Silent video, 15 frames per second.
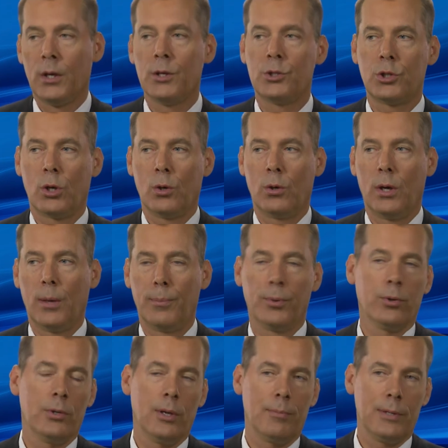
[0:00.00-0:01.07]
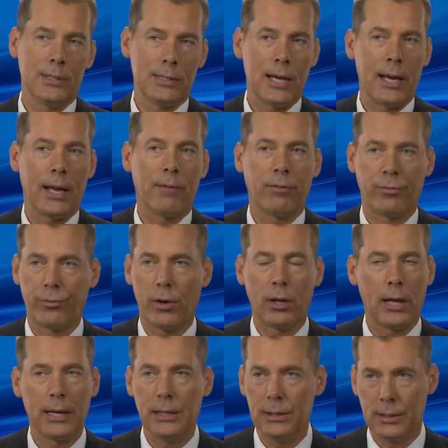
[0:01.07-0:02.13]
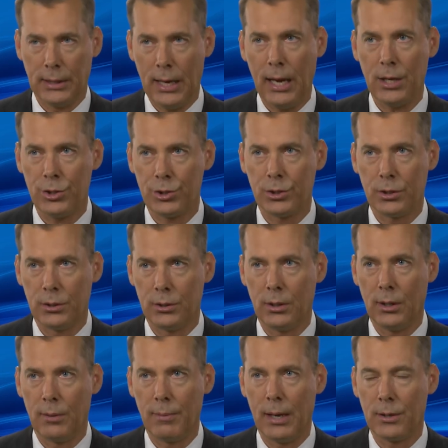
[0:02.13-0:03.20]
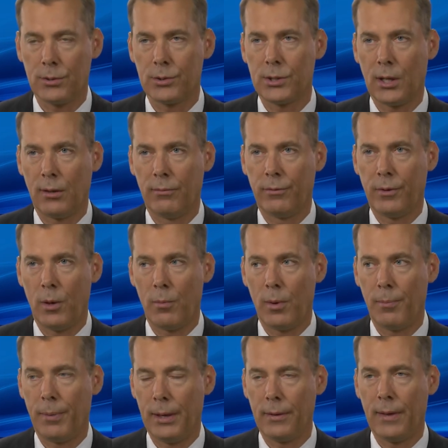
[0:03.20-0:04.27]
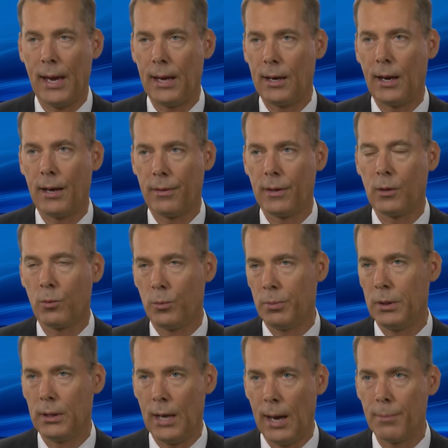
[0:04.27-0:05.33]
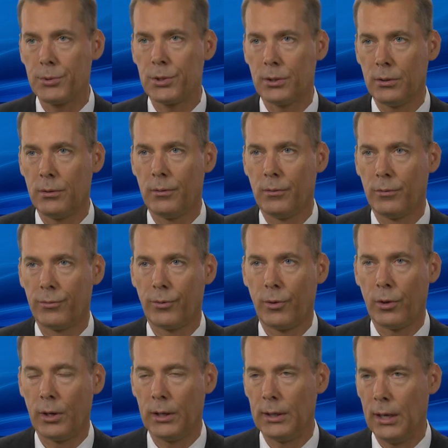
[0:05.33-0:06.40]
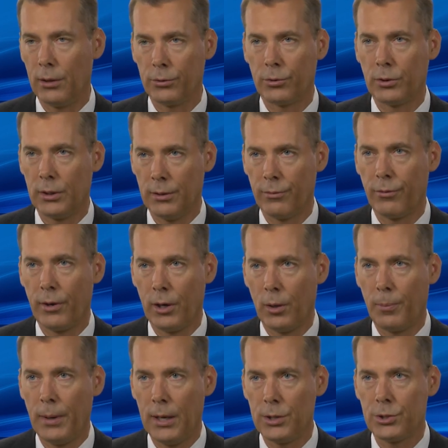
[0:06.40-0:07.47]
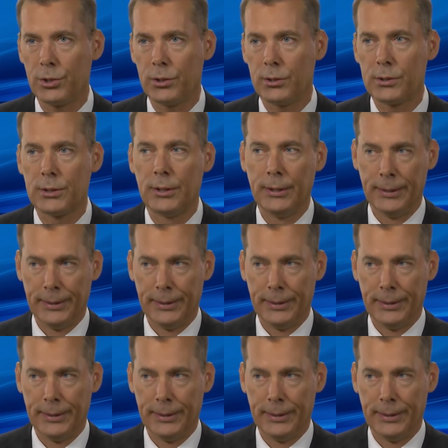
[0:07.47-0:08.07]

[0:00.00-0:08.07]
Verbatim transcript: So ibrutinib does not have a frontline indication in mantle cell lymphoma, but that I think would be an option for an elderly frail patient.